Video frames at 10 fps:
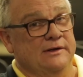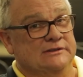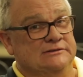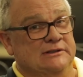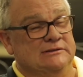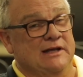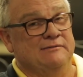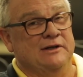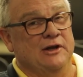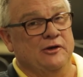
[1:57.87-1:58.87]
is
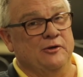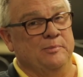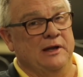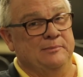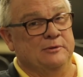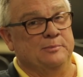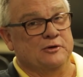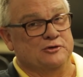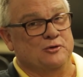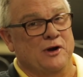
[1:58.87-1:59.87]
1,100 people
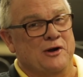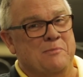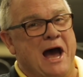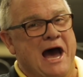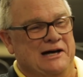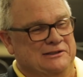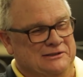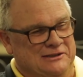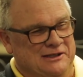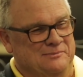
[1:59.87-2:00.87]
per square
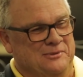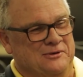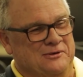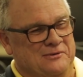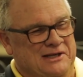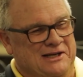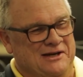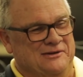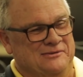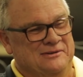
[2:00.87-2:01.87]
mile in Puerto
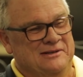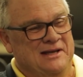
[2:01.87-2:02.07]
Rico.